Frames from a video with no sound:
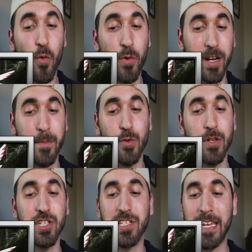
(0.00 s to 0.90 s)
We're going to be
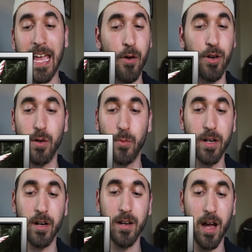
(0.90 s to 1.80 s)
doing just counter.
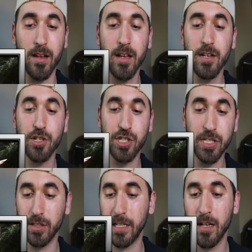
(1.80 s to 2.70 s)
We are not
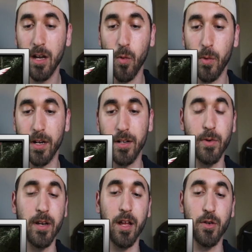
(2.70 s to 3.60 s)
shielding. We are
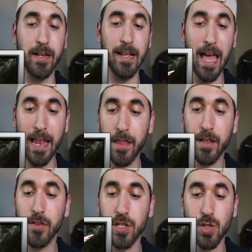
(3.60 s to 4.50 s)
not doing
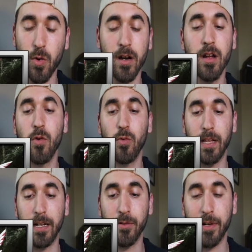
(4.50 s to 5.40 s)
anything of the sort. We're
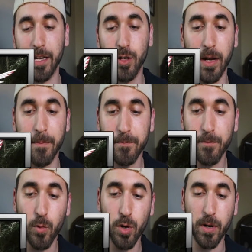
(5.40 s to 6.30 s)
like, okay, you know what?
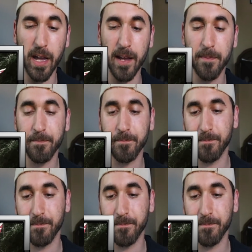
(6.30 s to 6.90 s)
We're okay.